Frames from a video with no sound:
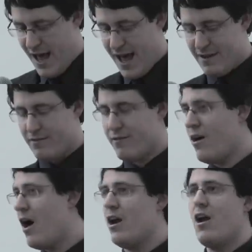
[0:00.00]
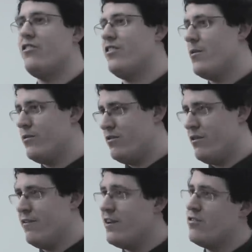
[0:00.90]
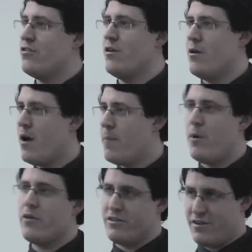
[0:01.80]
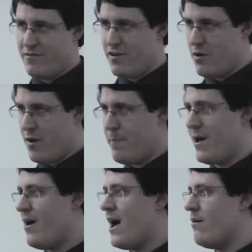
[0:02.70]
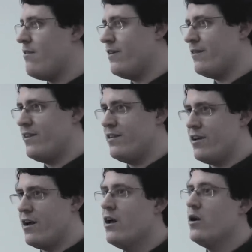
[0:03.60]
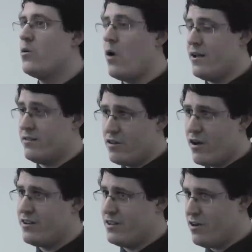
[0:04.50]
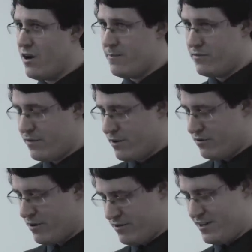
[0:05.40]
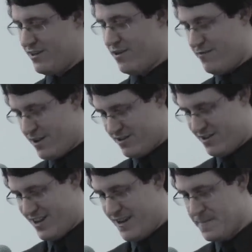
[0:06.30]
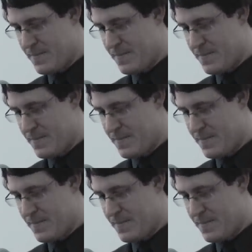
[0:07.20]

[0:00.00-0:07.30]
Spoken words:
And lastly, I want to finish on a positive note about how I think these are quite exciting times for trustee diversity.